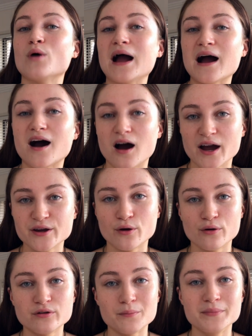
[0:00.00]
where I
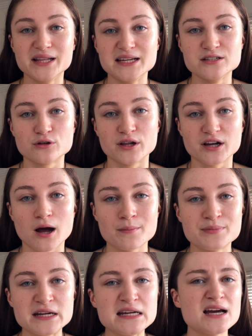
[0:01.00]
own $1 million
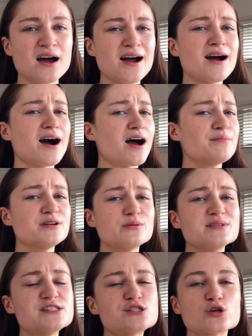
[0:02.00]
company, I'm going to
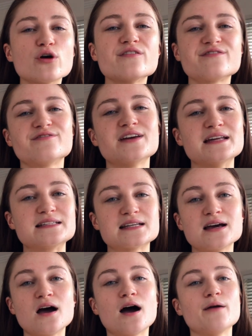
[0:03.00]
be so fit.
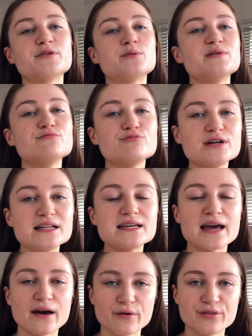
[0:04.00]
I'm going to be
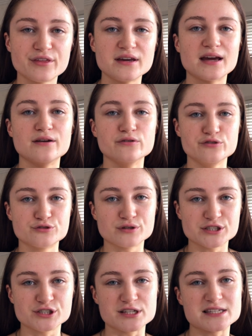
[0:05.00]
really healthy and
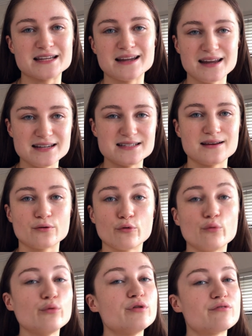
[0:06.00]
nutritious and eating
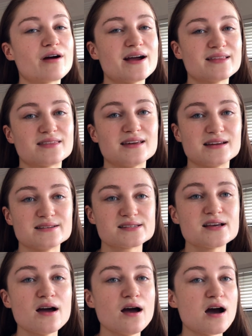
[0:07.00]
all the right
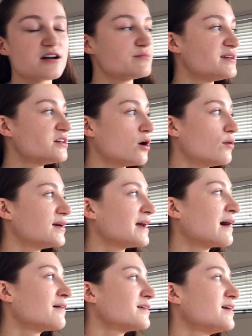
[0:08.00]
things. I'm going to be going
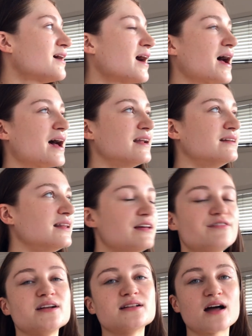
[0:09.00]
out and
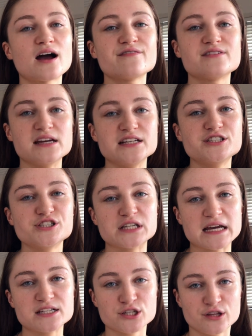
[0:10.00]
living life each
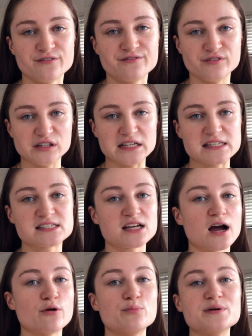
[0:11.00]
day to the fullest.
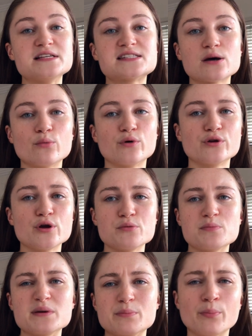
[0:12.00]
I would be someone who
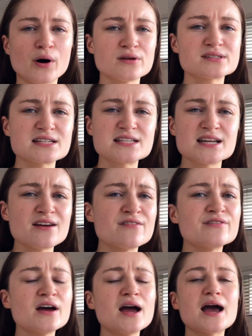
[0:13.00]
would be positive,
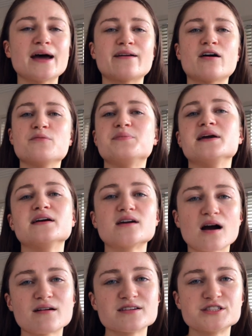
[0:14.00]
and I would be
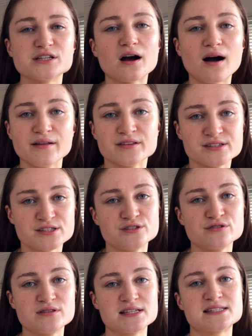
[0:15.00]
encouraging others to
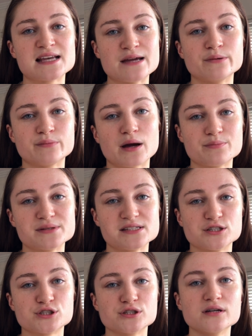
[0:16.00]
do the same in my
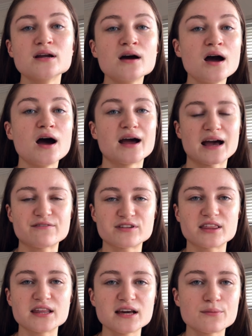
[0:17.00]
position. I have
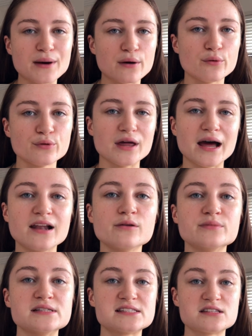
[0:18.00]
to think about all the
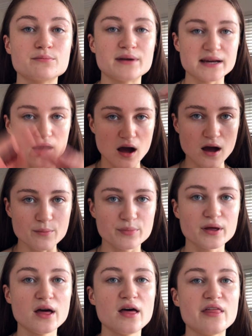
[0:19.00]
elements that make up
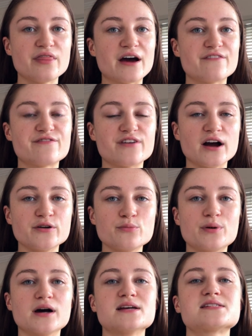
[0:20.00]
that final
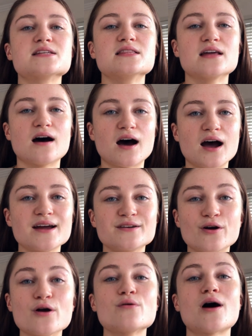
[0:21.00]
person that I
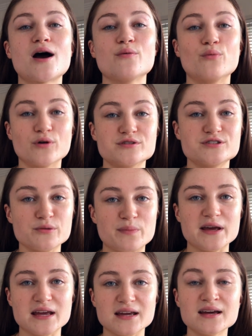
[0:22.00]
know I want to
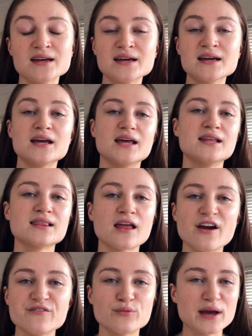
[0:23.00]
be. In
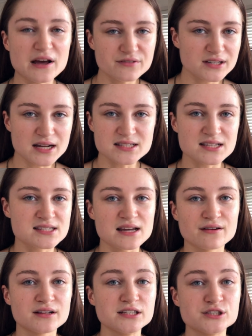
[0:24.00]
life, we haven't
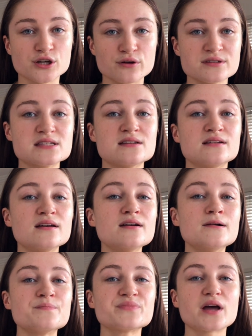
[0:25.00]
necessarily chosen
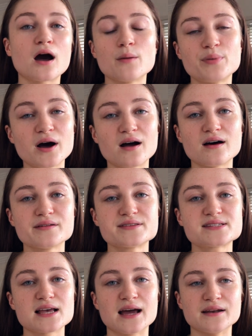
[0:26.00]
our
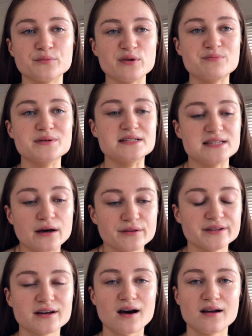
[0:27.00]
paths and we've been dealt
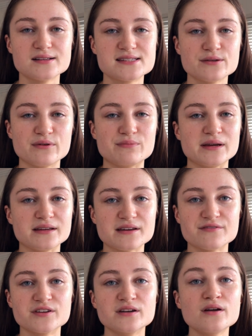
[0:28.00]
the cards that we've been
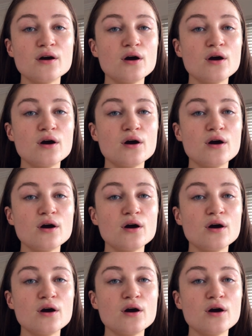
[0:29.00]
given.